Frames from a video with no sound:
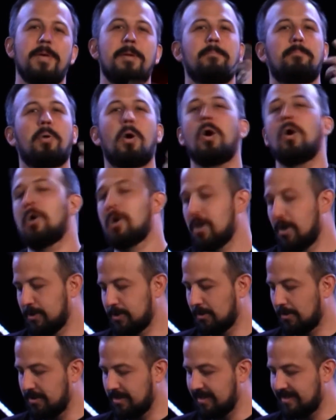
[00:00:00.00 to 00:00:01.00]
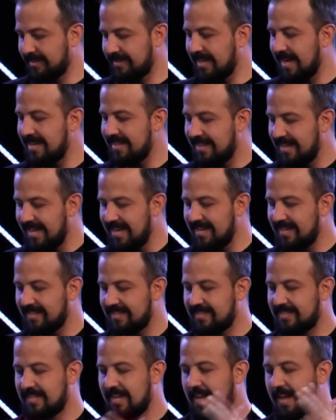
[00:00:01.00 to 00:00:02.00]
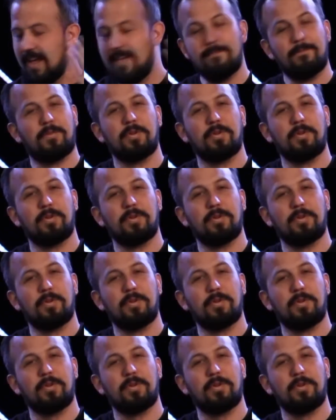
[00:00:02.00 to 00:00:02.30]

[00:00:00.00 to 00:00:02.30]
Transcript: And then Paul goes on to say this